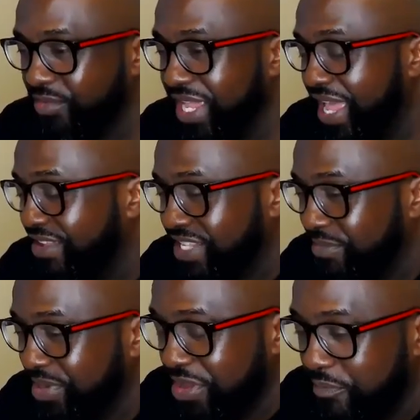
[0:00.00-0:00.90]
we have
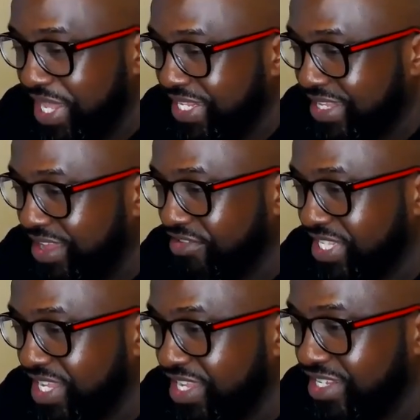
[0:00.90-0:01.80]
some of the best
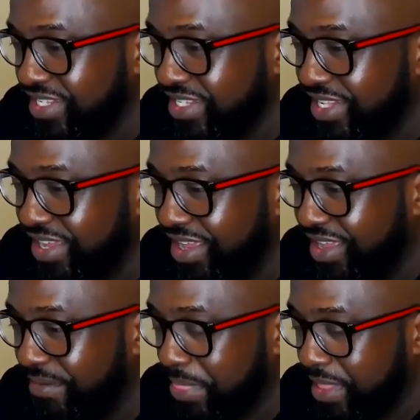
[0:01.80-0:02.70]
conversations
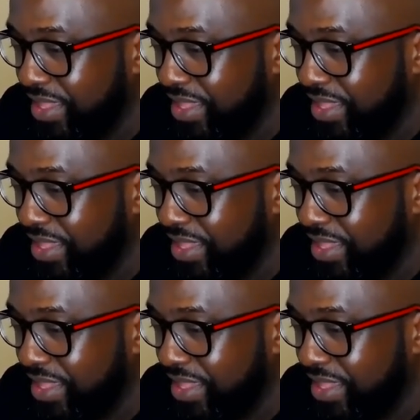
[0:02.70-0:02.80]
in